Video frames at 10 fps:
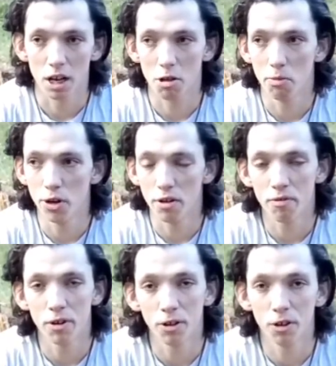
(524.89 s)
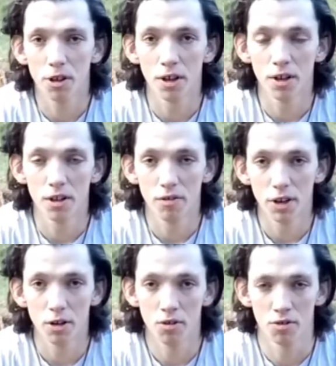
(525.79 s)
community feel to the
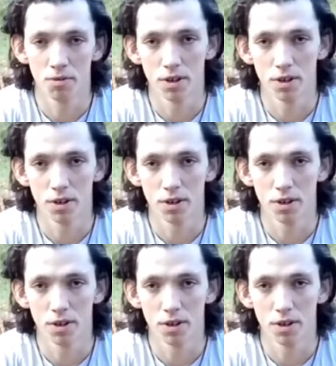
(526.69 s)
videos,